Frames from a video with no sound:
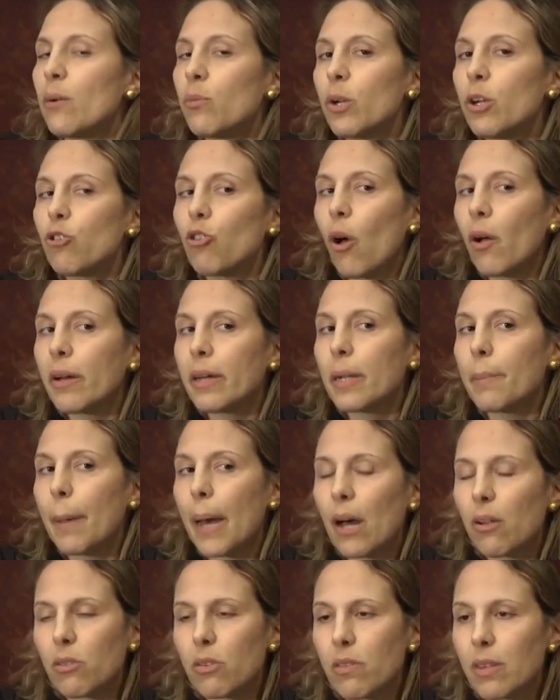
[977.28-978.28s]
we're talking
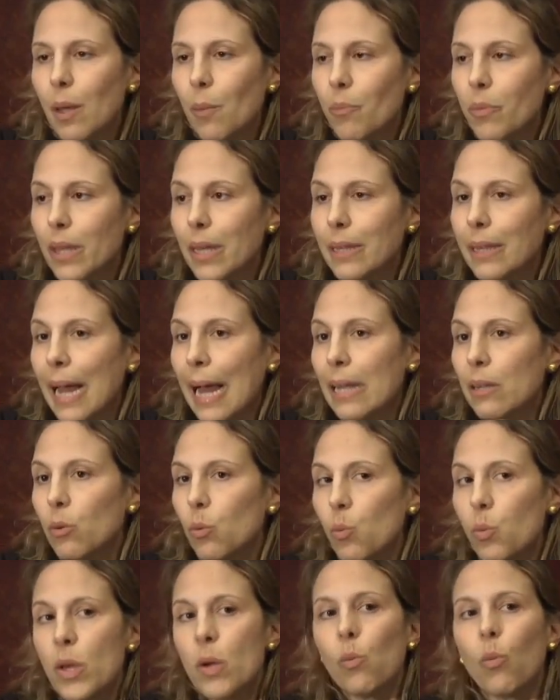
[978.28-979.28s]
about something
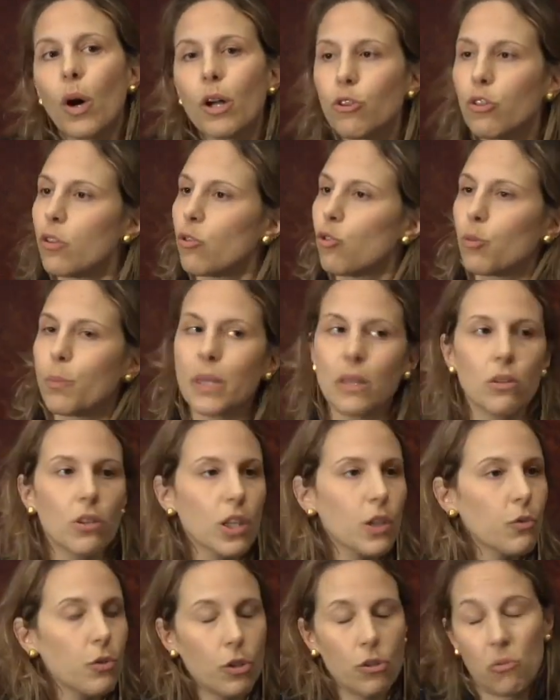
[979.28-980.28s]
that we want it to be
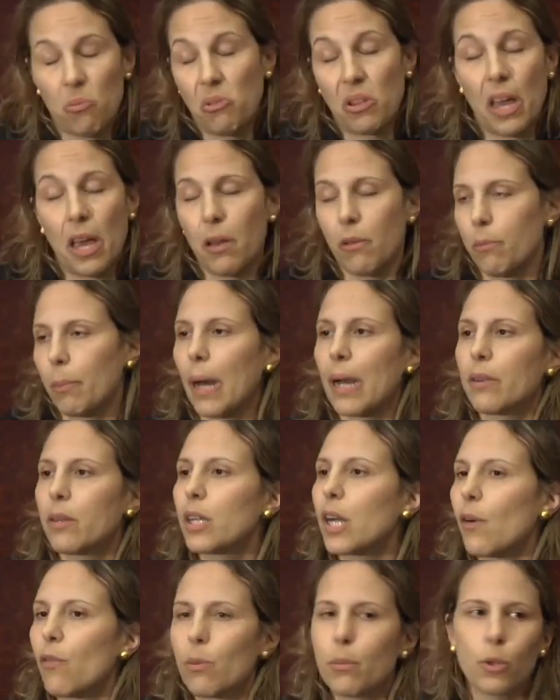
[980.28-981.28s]
delivered, say, by the
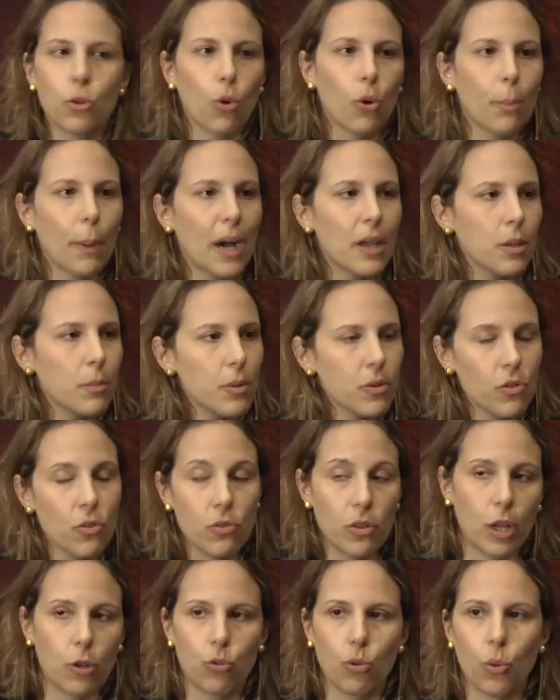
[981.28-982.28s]
government or by the
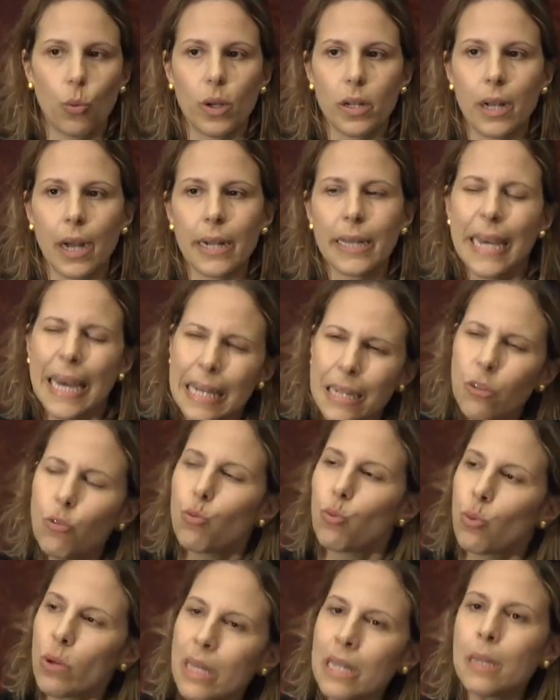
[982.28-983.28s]
business sector or whatnot, can it
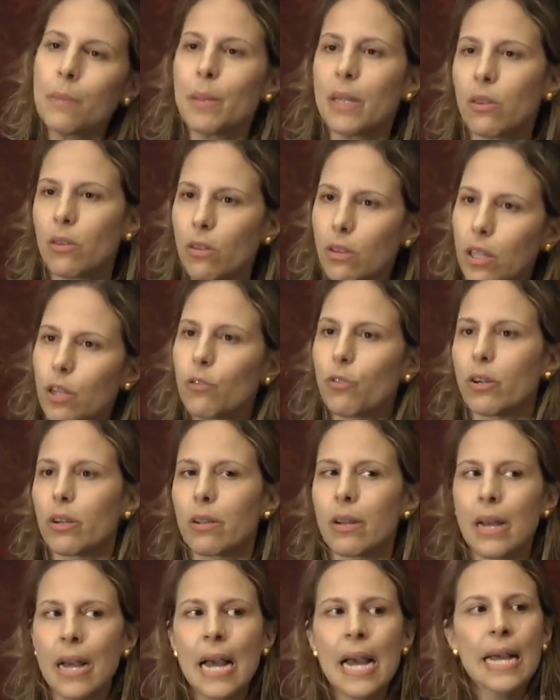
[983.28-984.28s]
really be
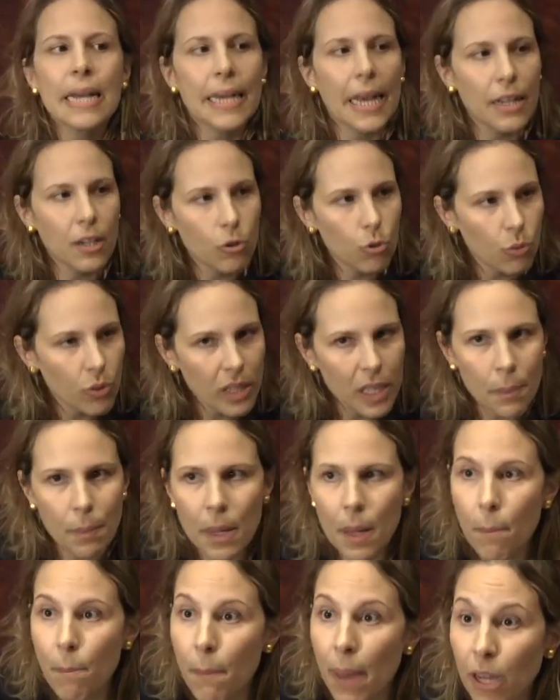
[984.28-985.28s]
delivered? Can it really
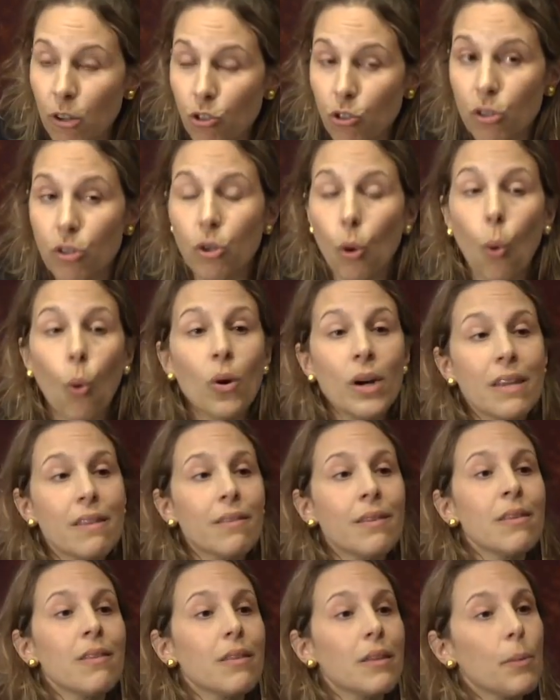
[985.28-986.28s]
be measured? Or
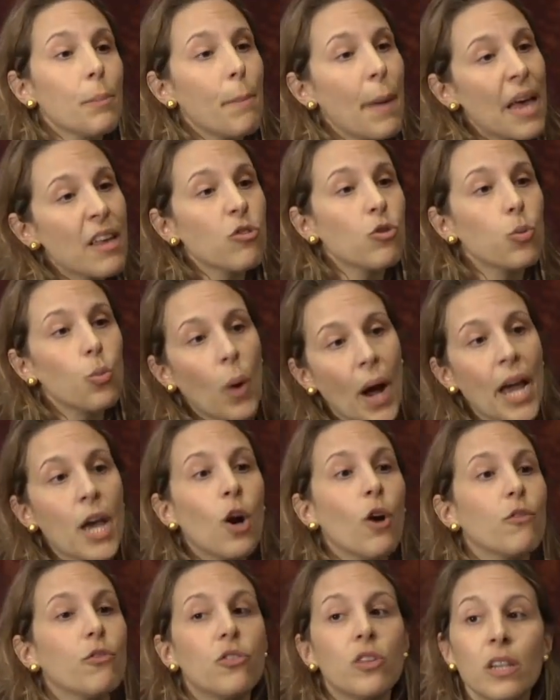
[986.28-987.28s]
is this the best way
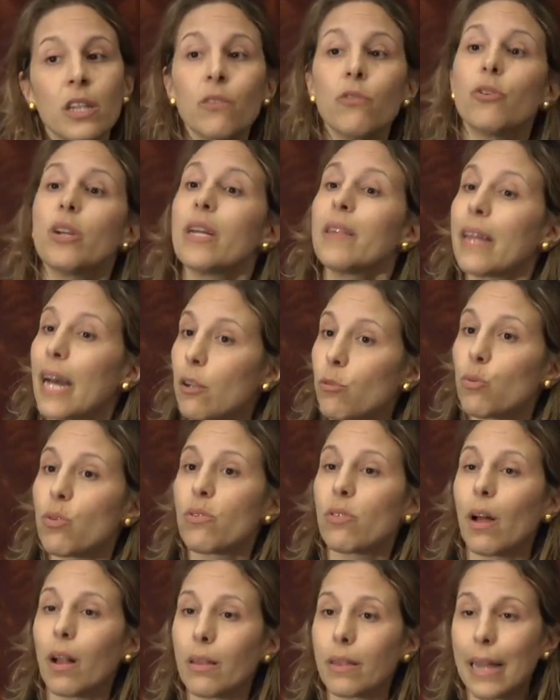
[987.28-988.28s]
of delivering that
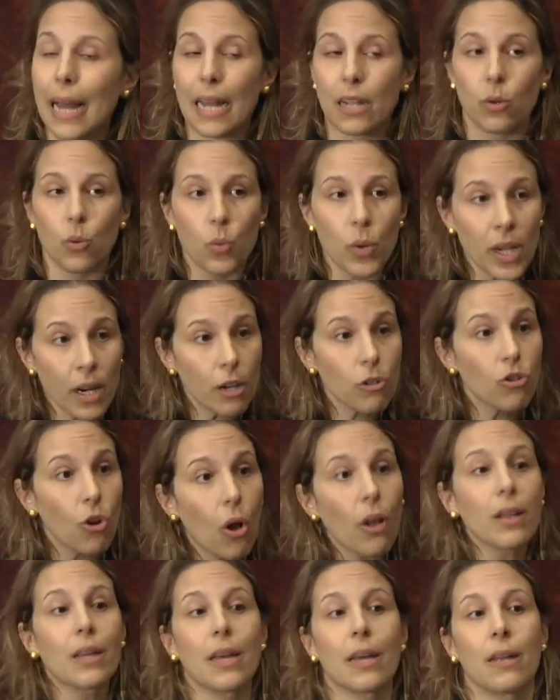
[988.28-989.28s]
result that we are
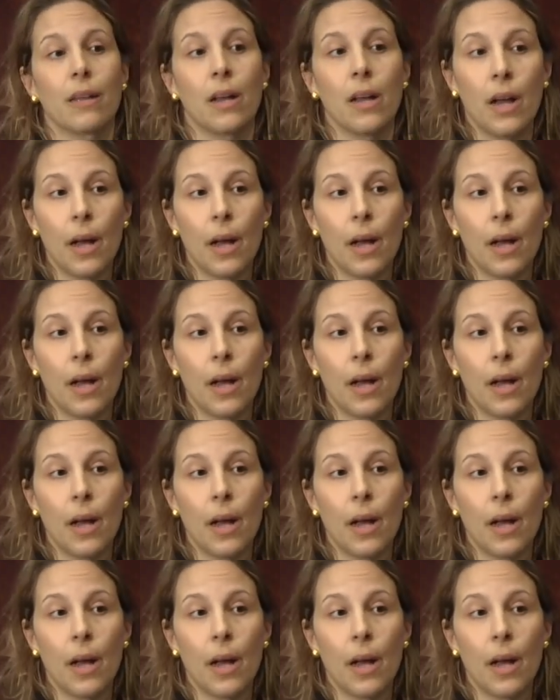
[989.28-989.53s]
talking